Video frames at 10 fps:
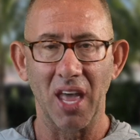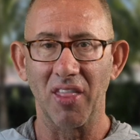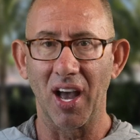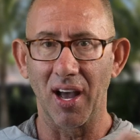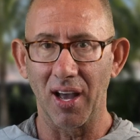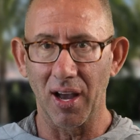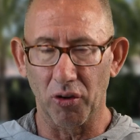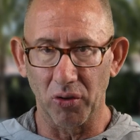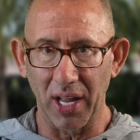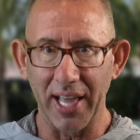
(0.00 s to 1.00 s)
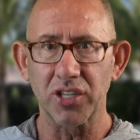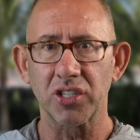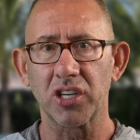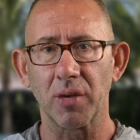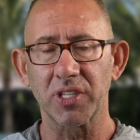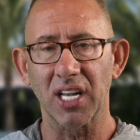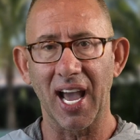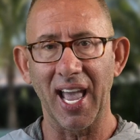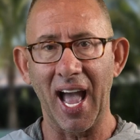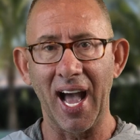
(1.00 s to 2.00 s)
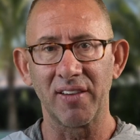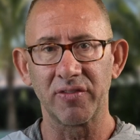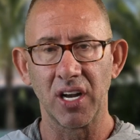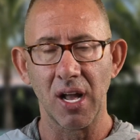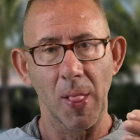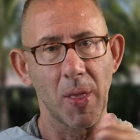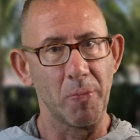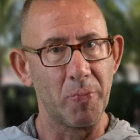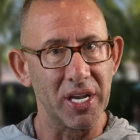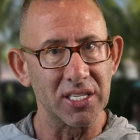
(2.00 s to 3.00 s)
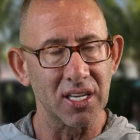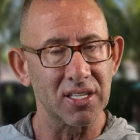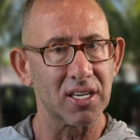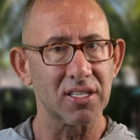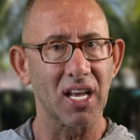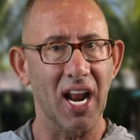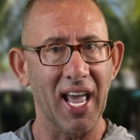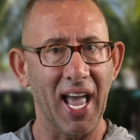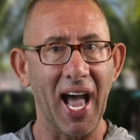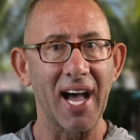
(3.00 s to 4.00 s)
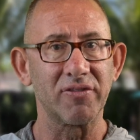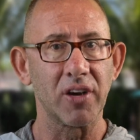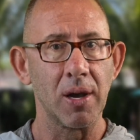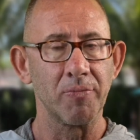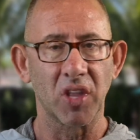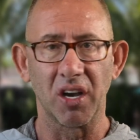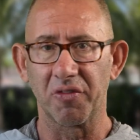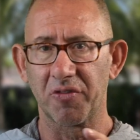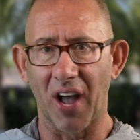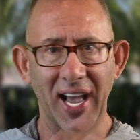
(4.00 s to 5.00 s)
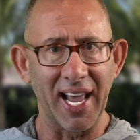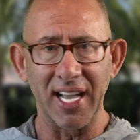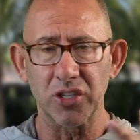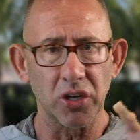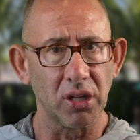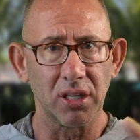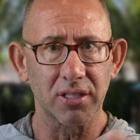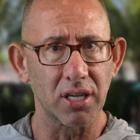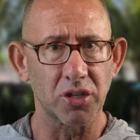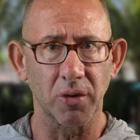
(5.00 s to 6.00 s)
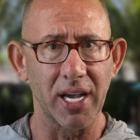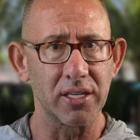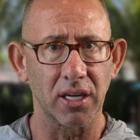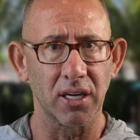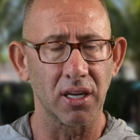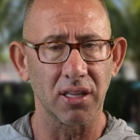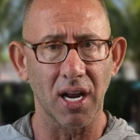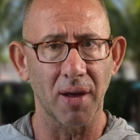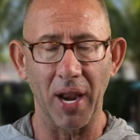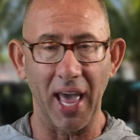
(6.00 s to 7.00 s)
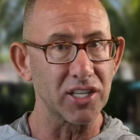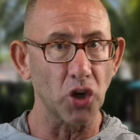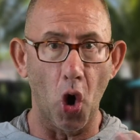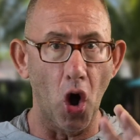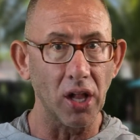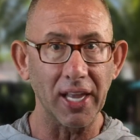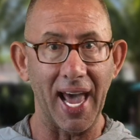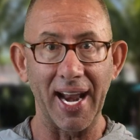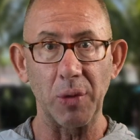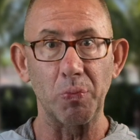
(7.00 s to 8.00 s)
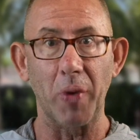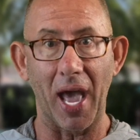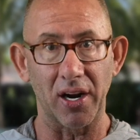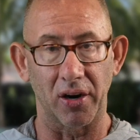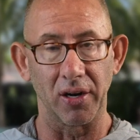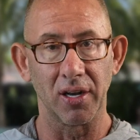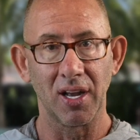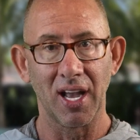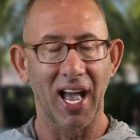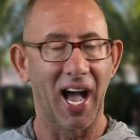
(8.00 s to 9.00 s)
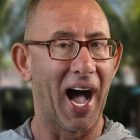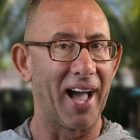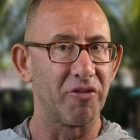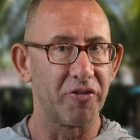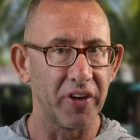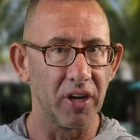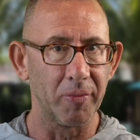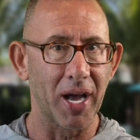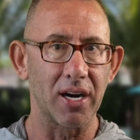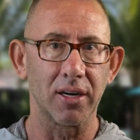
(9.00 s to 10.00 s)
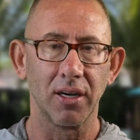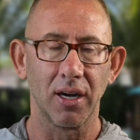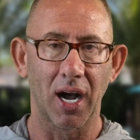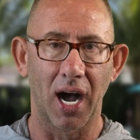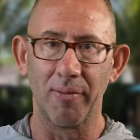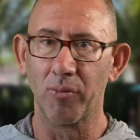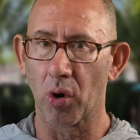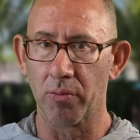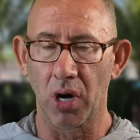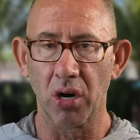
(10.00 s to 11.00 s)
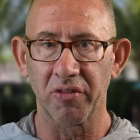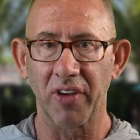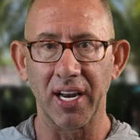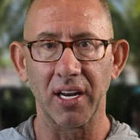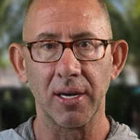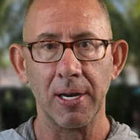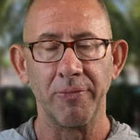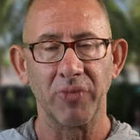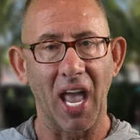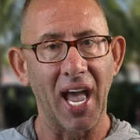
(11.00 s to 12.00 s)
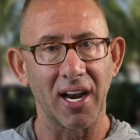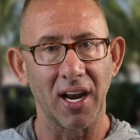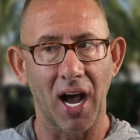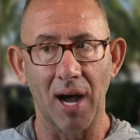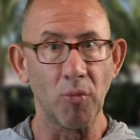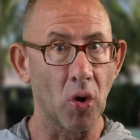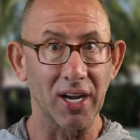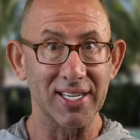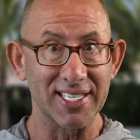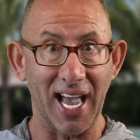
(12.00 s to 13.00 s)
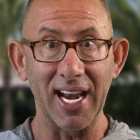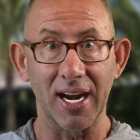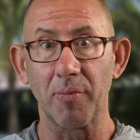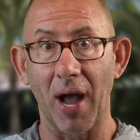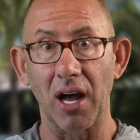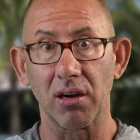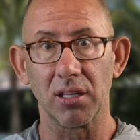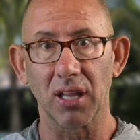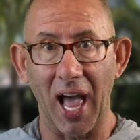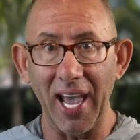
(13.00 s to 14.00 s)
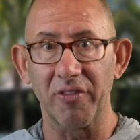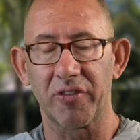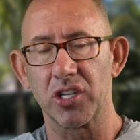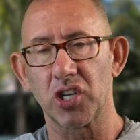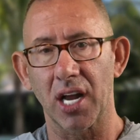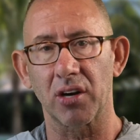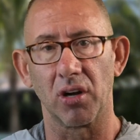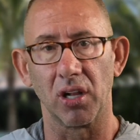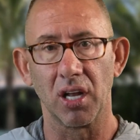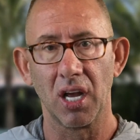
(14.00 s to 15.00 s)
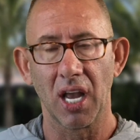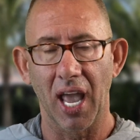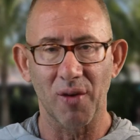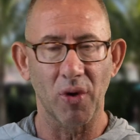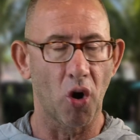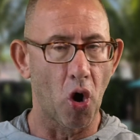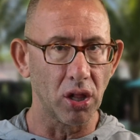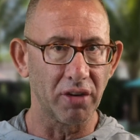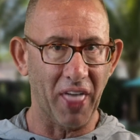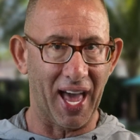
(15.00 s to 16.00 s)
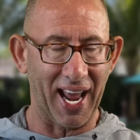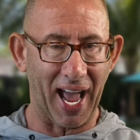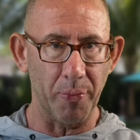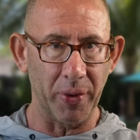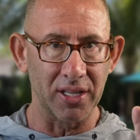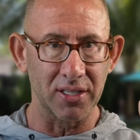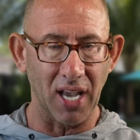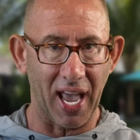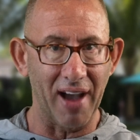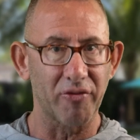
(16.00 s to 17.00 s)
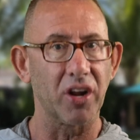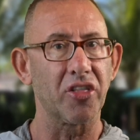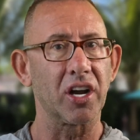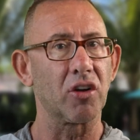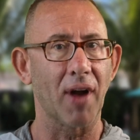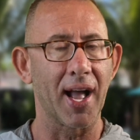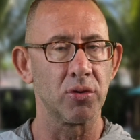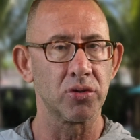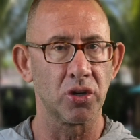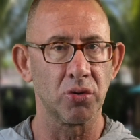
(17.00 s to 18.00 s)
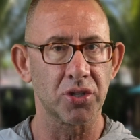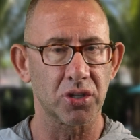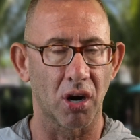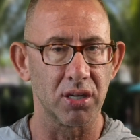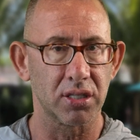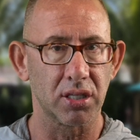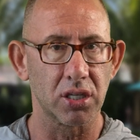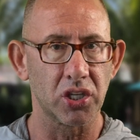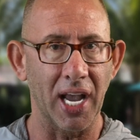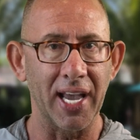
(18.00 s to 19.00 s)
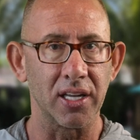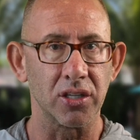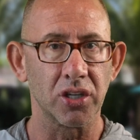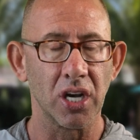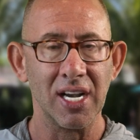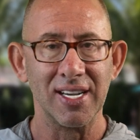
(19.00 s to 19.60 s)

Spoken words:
The relationships that I have, the businesses that I have, the financial situation that I'm in, is all getting better. I feel better, I'm more motivated, and I'm more excited about life in general. And when all of that happens, everything around you starts to change.